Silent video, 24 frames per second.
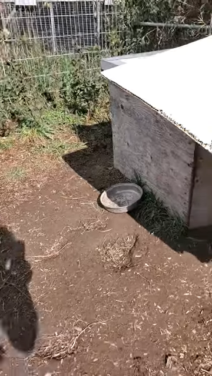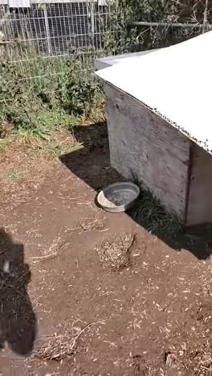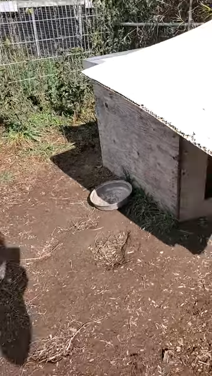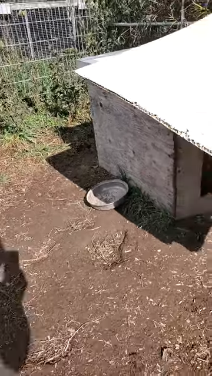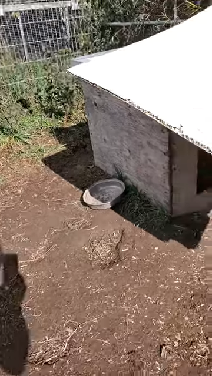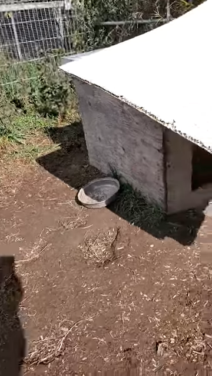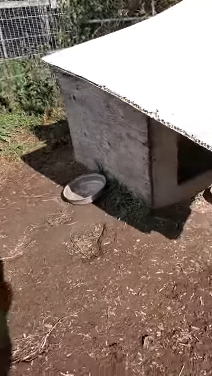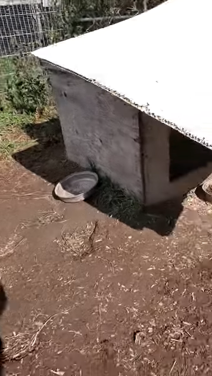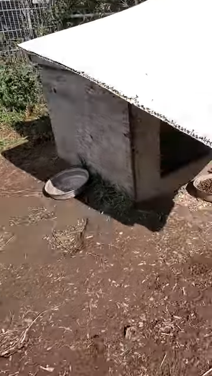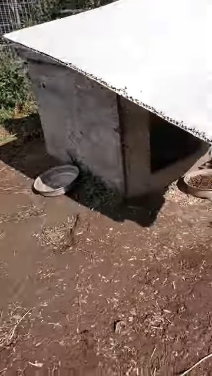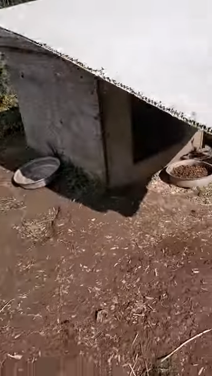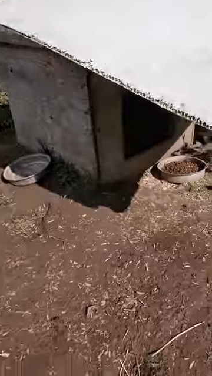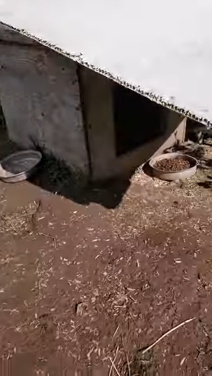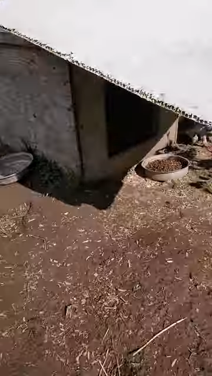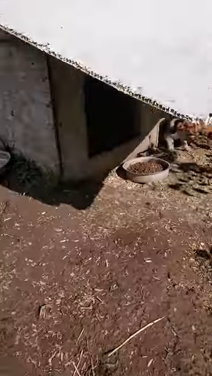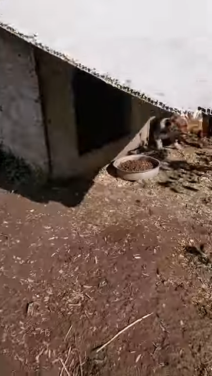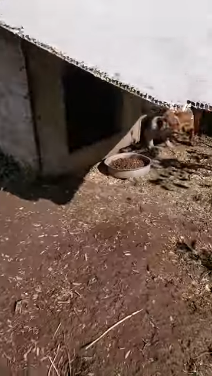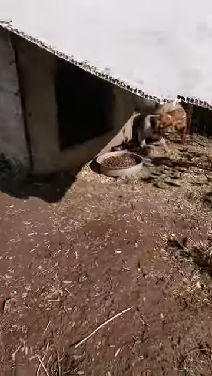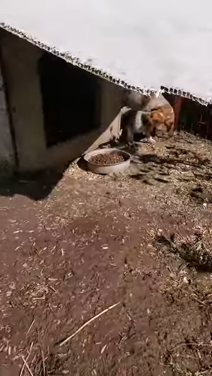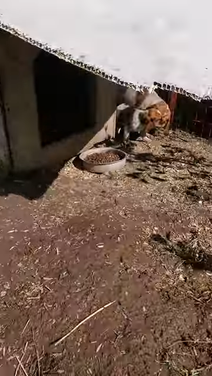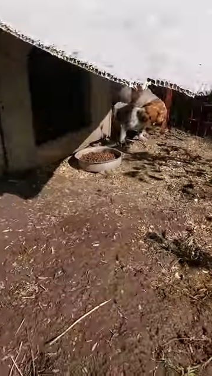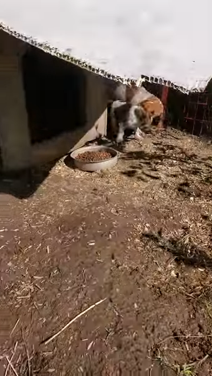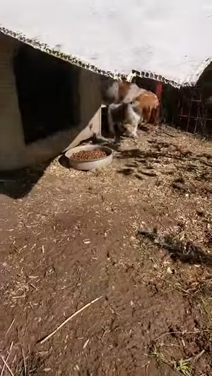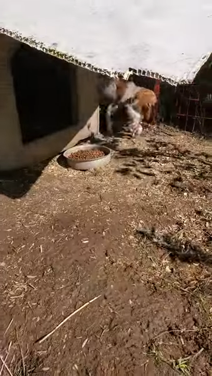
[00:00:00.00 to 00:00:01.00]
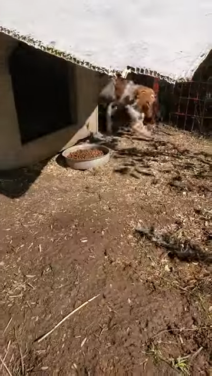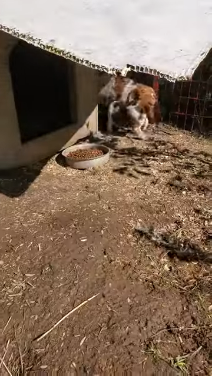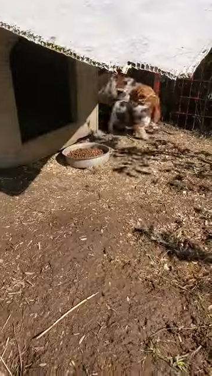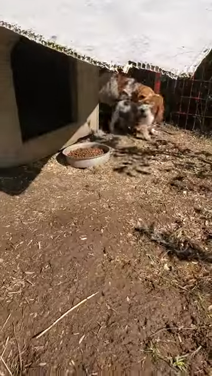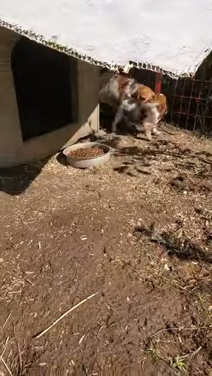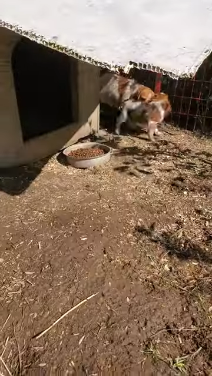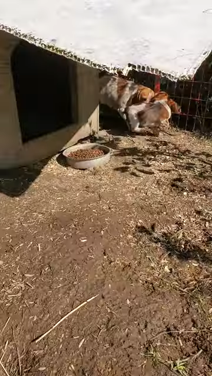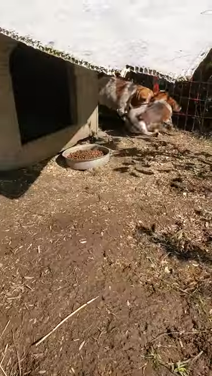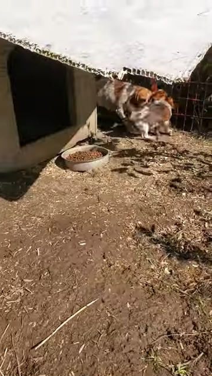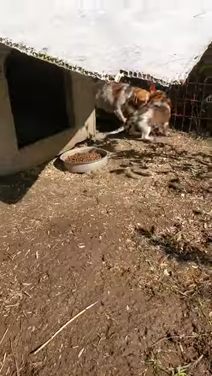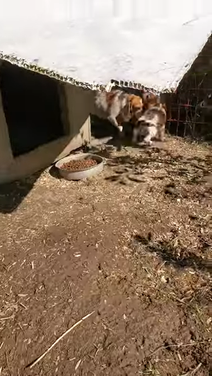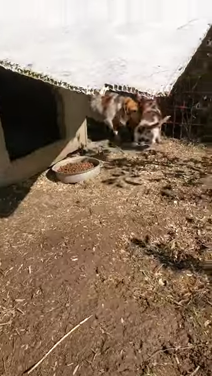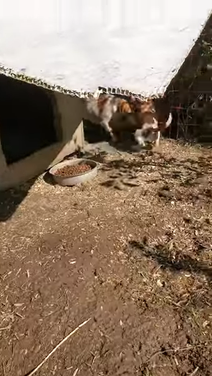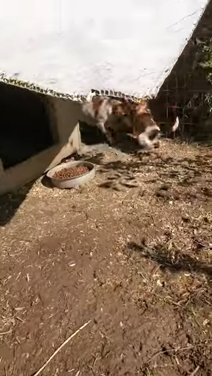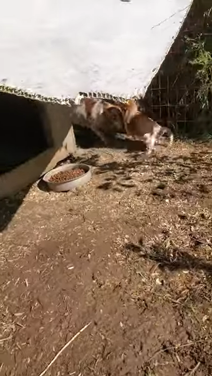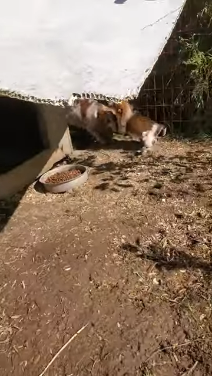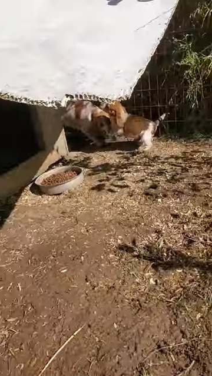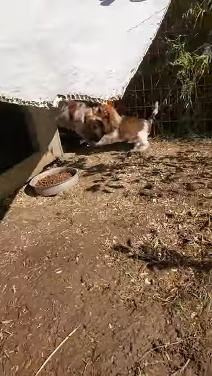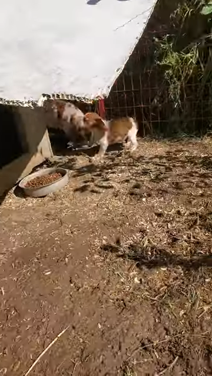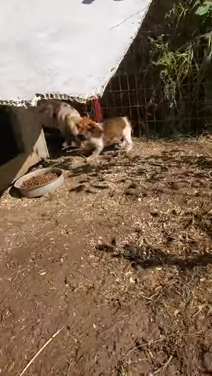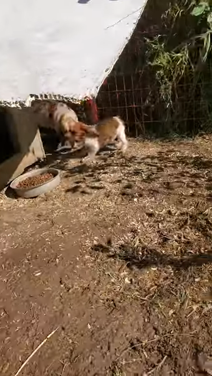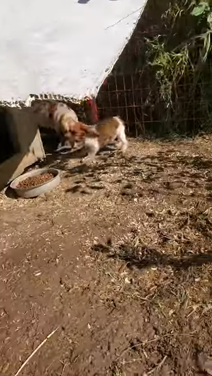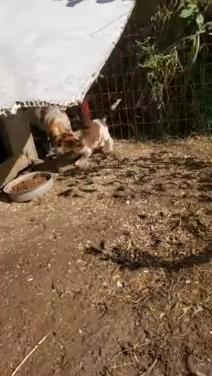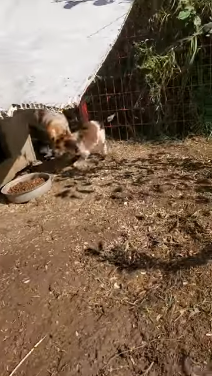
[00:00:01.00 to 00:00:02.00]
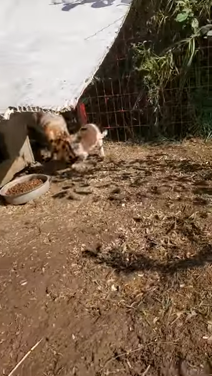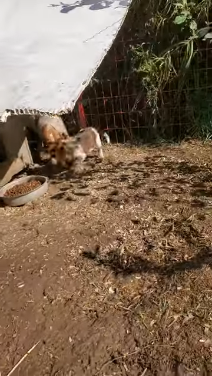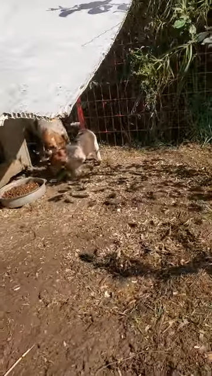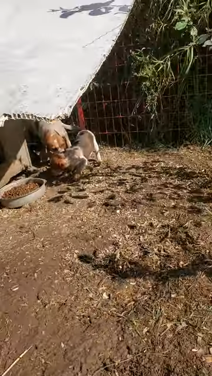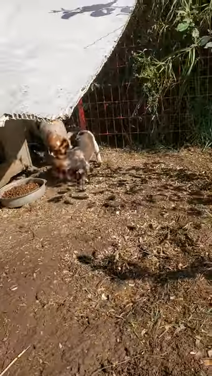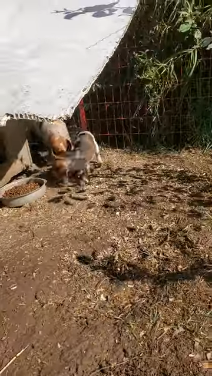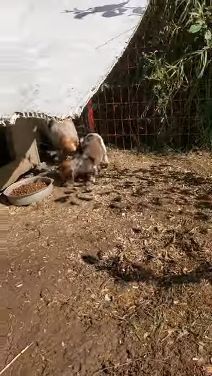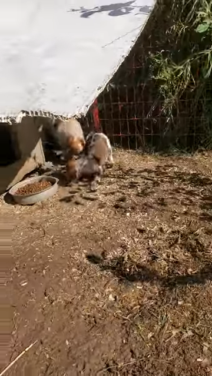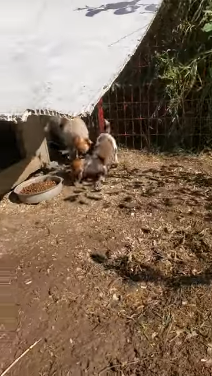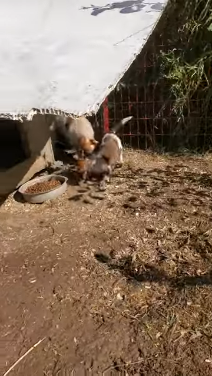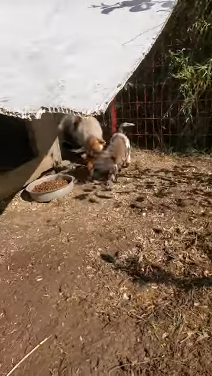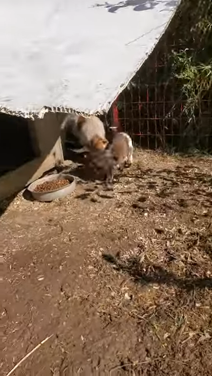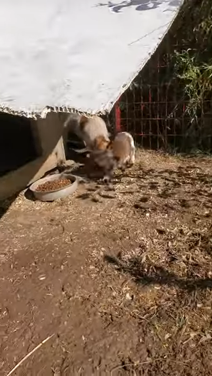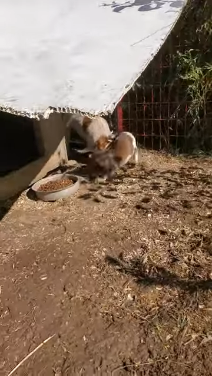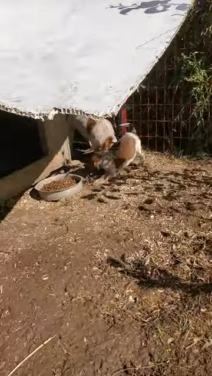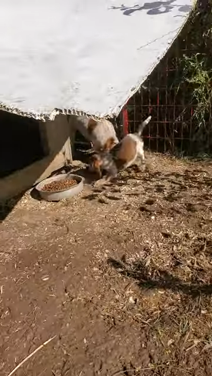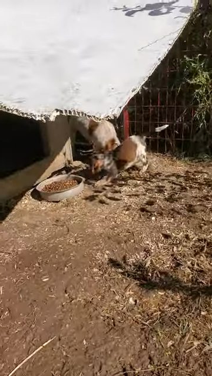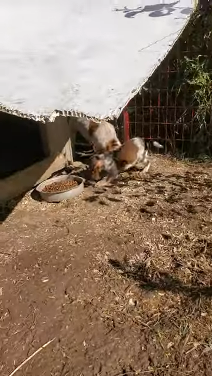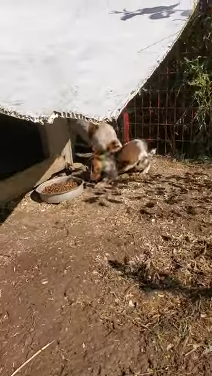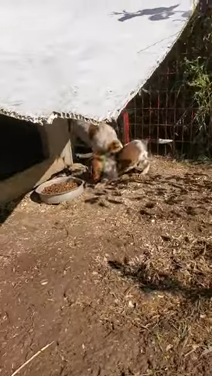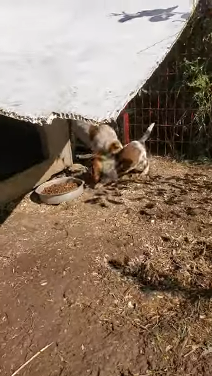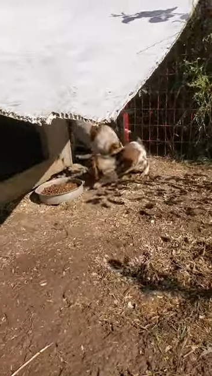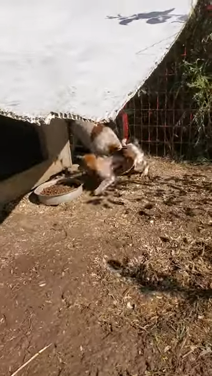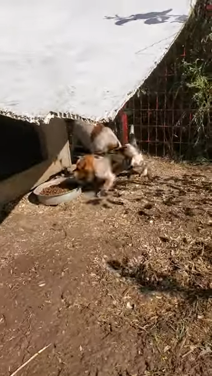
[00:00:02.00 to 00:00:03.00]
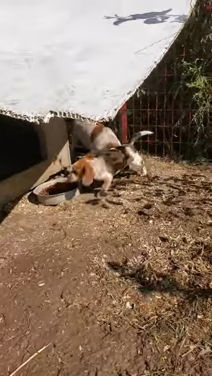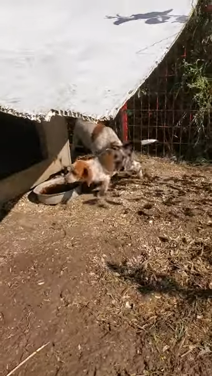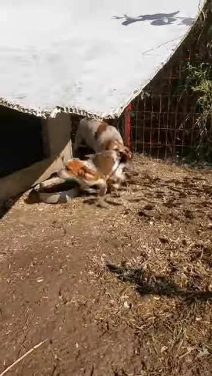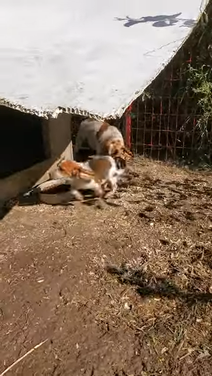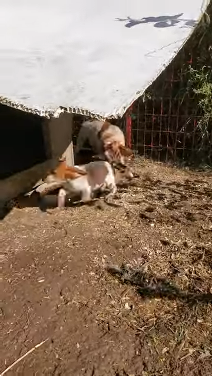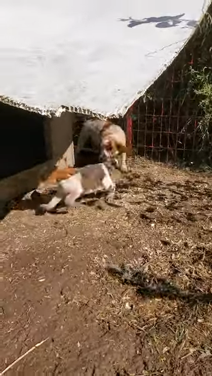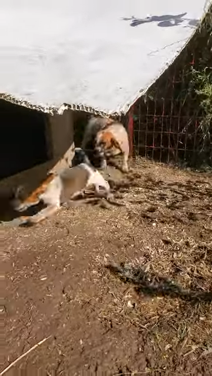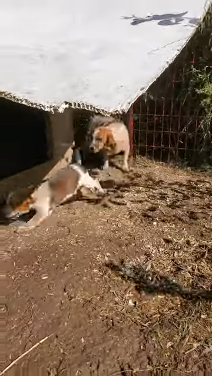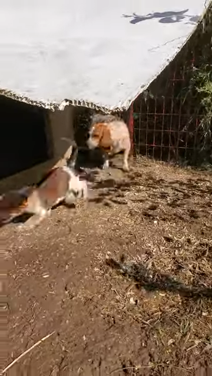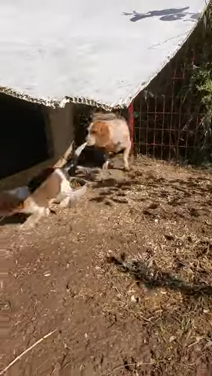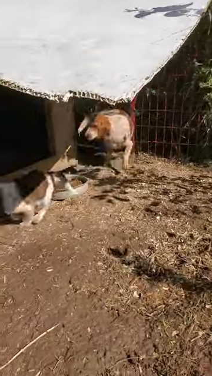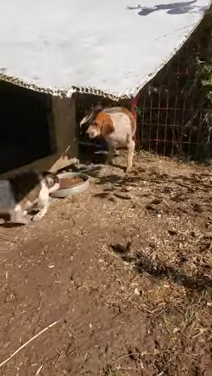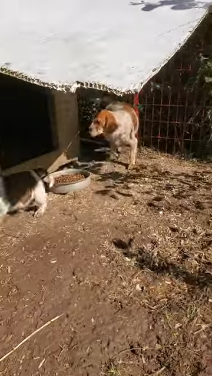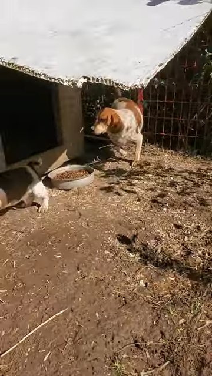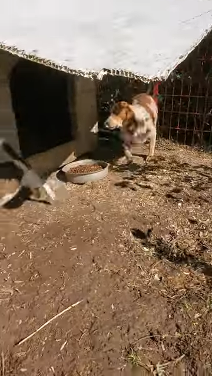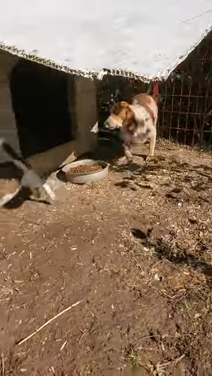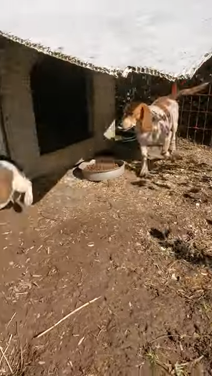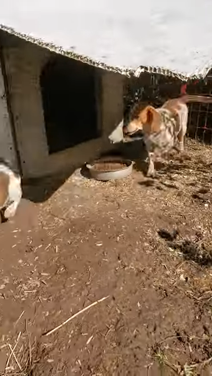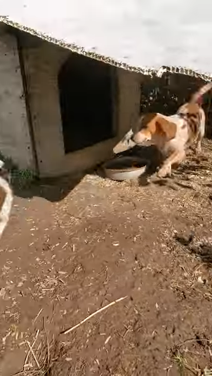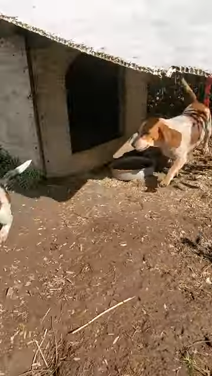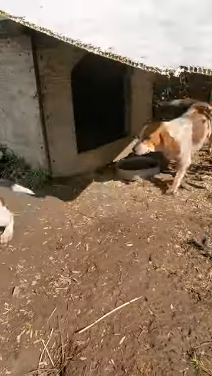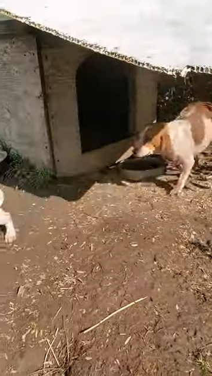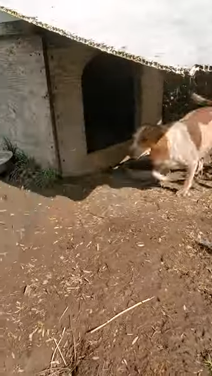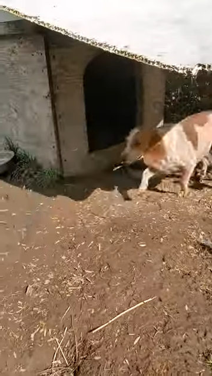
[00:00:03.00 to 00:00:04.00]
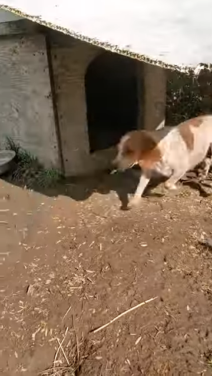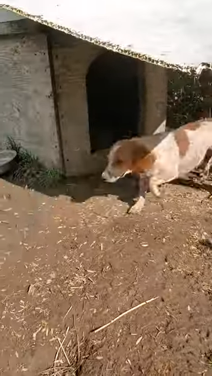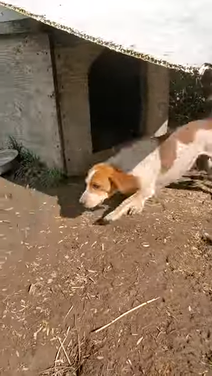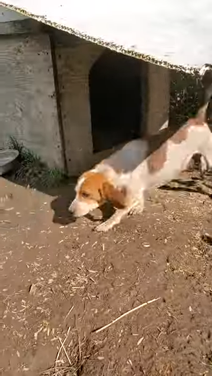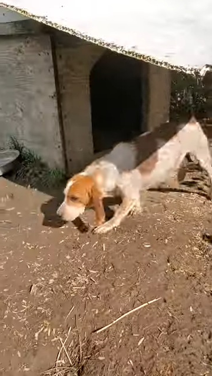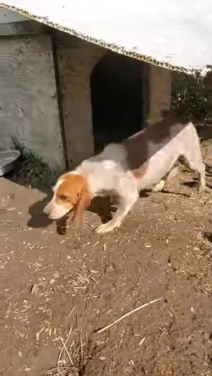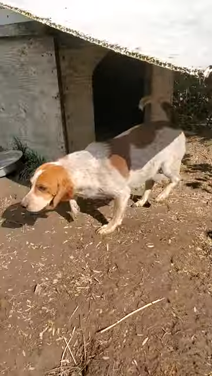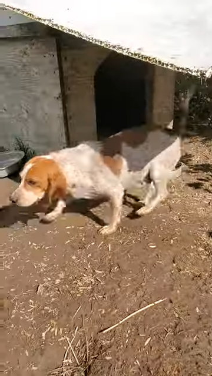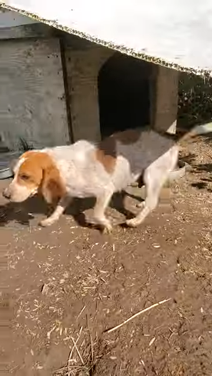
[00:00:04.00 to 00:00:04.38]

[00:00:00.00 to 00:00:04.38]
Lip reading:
Nobody's mouth can be seen.